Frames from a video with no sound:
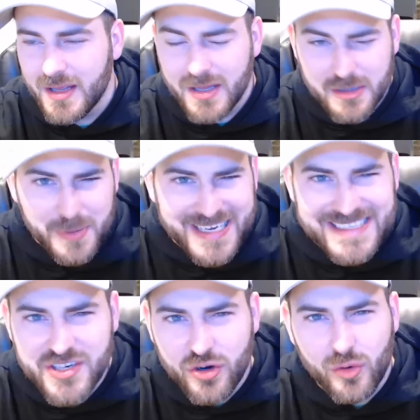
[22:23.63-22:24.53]

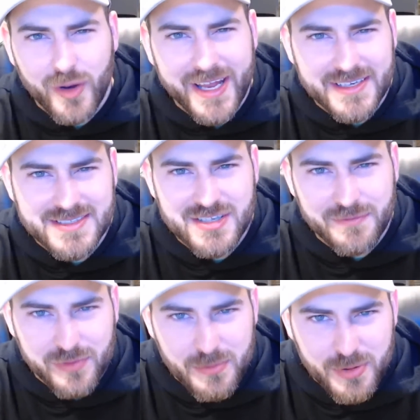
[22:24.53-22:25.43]
biggest critics to
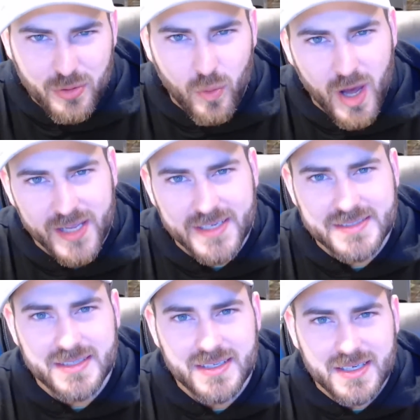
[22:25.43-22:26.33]
Flip
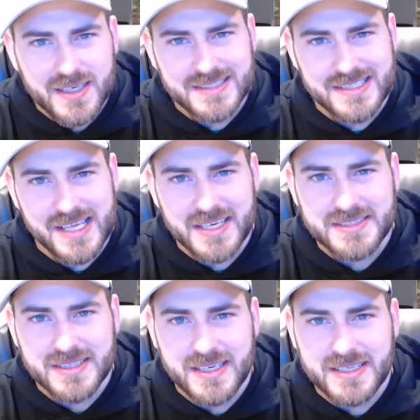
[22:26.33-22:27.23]
Aquatics
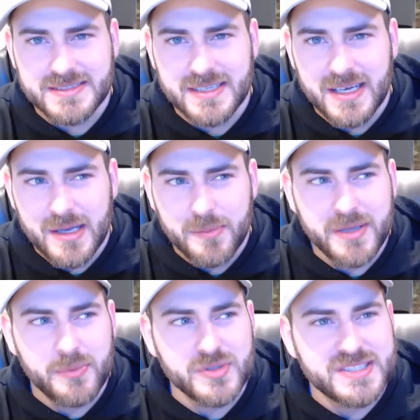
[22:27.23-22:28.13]
is
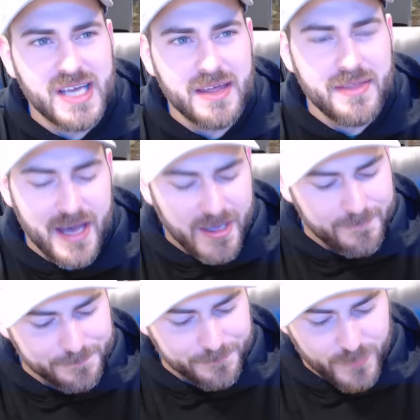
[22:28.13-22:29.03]
people say
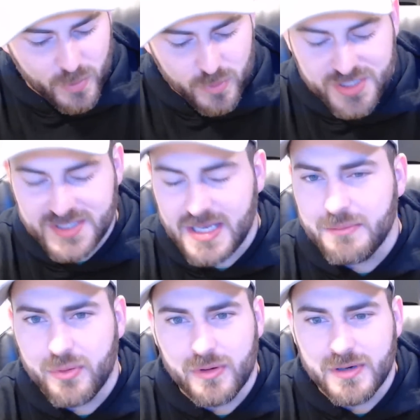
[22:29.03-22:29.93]
that we're just
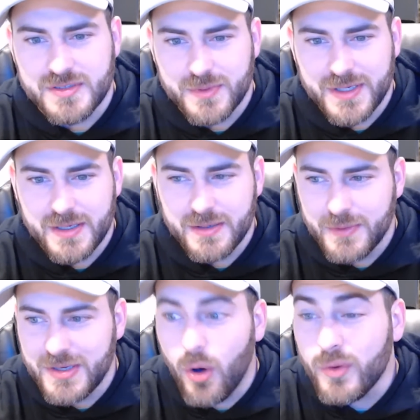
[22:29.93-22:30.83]
importers. We
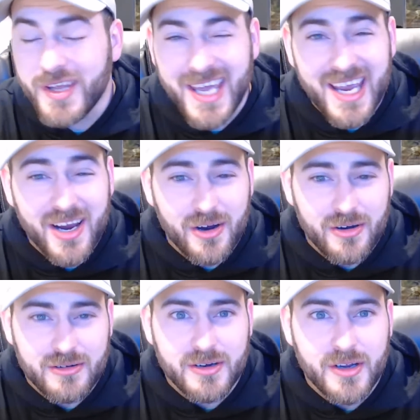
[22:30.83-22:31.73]
don't
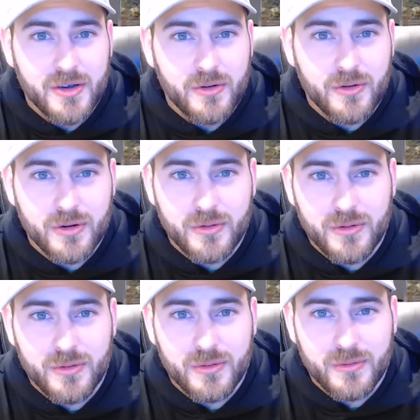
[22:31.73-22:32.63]
care,
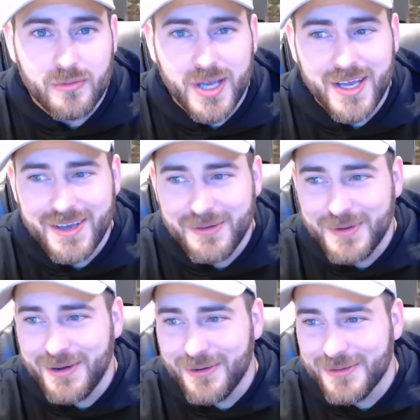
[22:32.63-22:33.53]
or
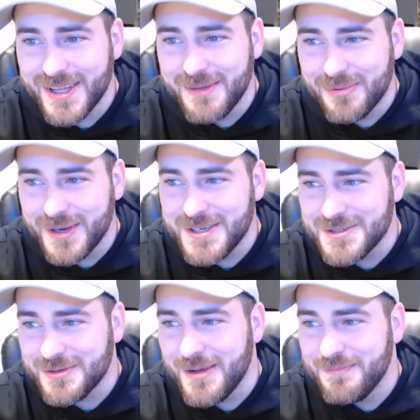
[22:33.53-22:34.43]
we don't really breed
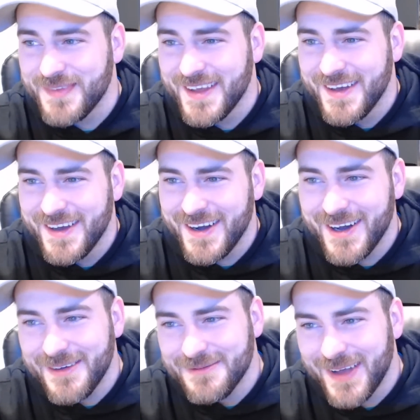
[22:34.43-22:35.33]
shrimp.
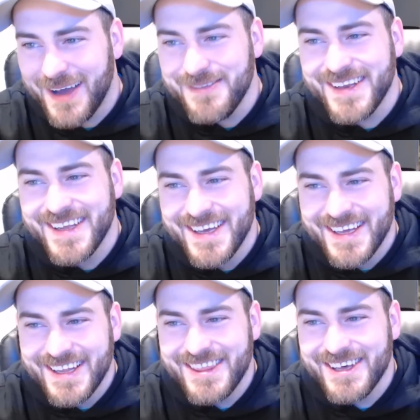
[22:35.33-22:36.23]
I mean,
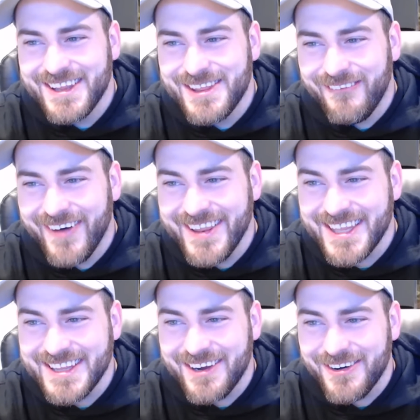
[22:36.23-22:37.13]
the one
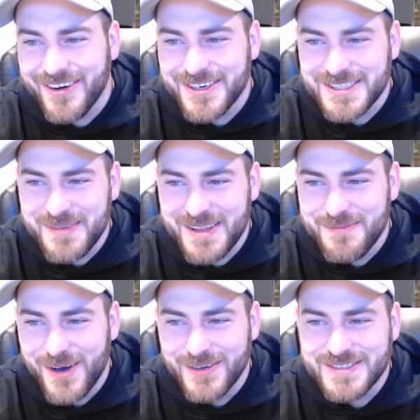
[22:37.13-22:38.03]
thing that irks me the
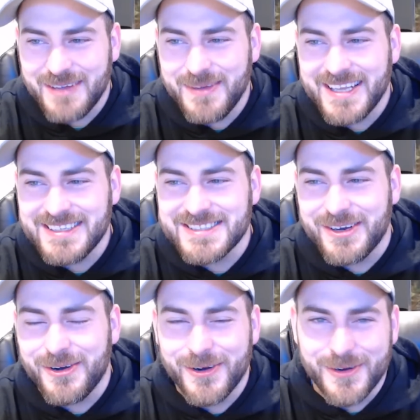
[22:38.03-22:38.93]
most, I mean, it
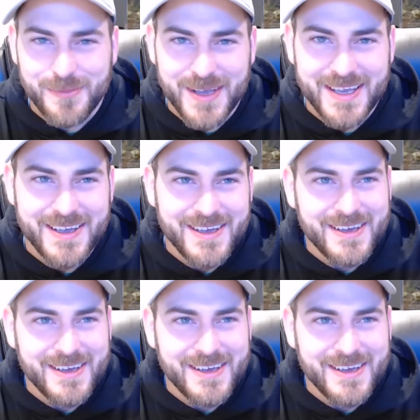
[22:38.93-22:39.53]
doesn't irk me,